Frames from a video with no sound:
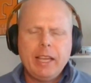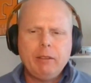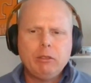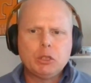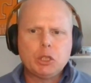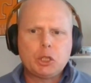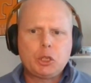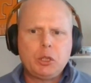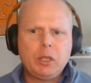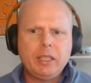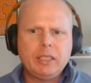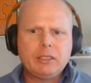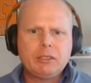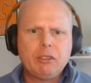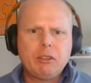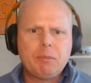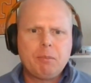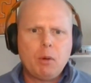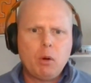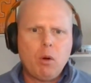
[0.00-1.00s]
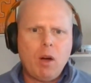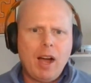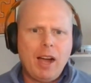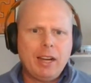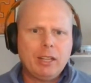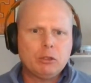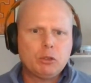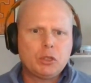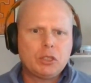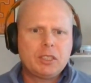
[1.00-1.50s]
He was a transfer from
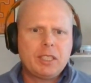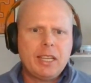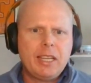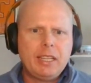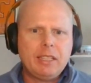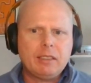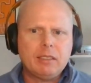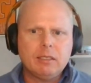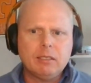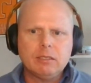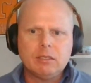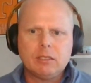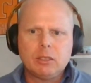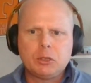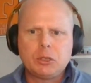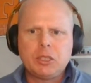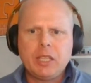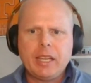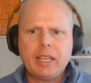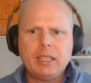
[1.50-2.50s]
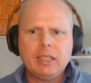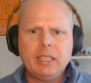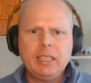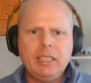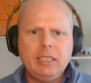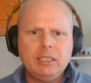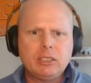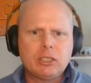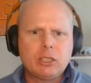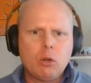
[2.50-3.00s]
Ohio State. Their second
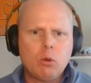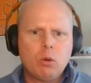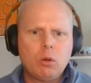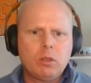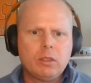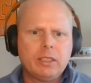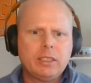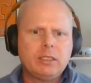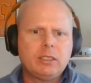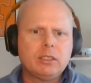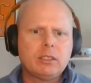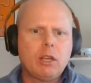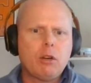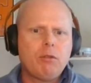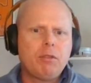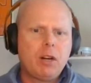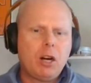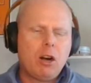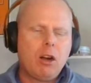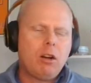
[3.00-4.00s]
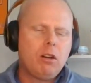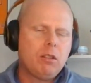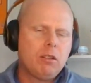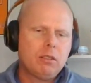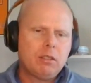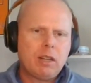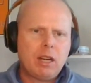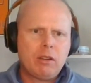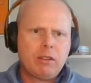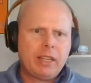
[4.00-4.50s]
leading scorer, this is
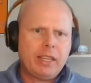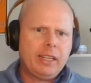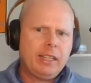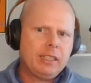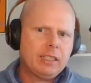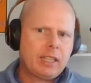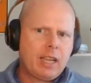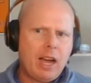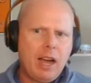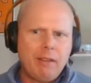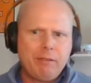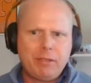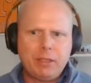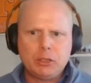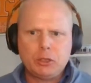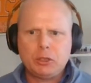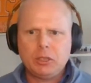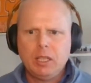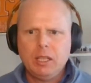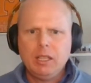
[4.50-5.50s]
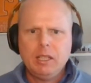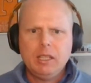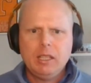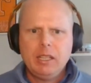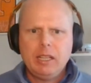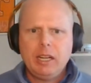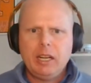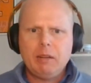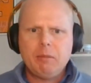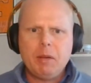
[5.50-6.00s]
overall, and I'll get into conference
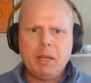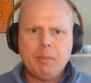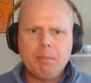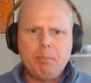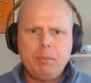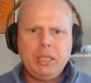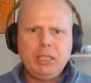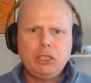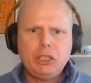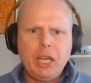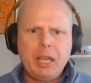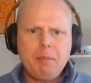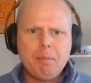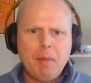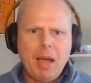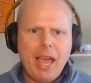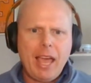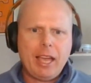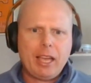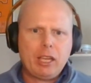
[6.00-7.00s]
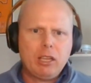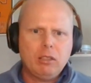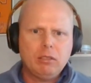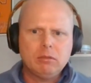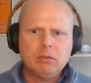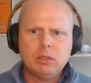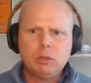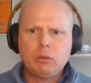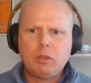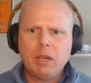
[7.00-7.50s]
here in a minute, B.J. Mack,
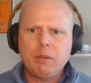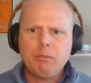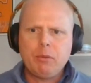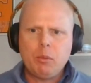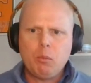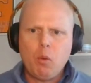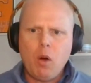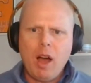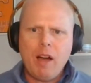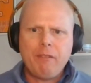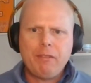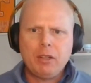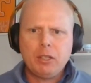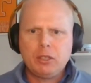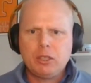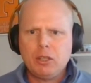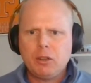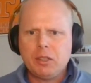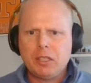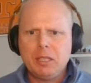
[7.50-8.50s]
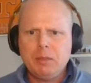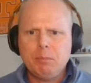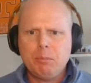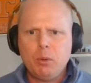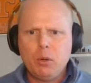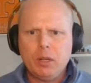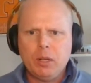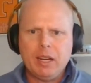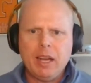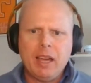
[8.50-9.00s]
who come from Wofford,
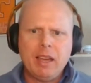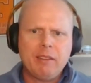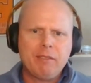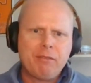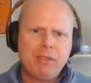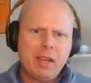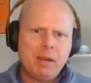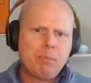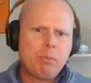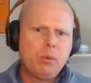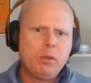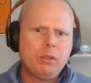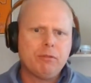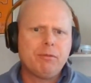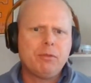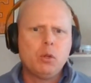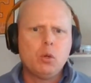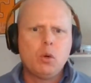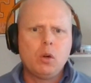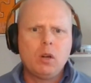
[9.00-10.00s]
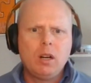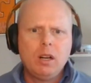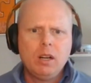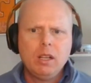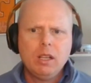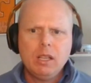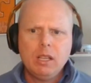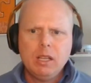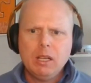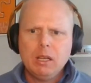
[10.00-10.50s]
13.9, 5.4
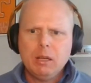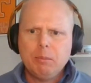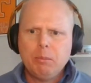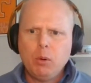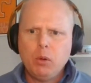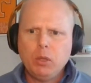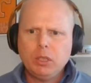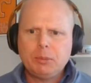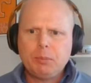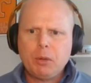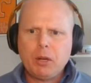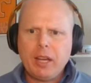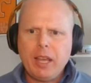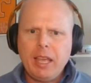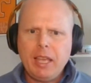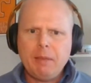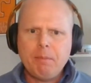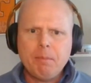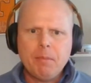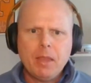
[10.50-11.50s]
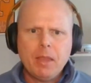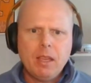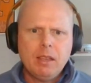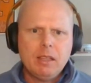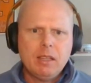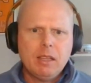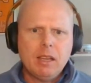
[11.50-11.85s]
points per game.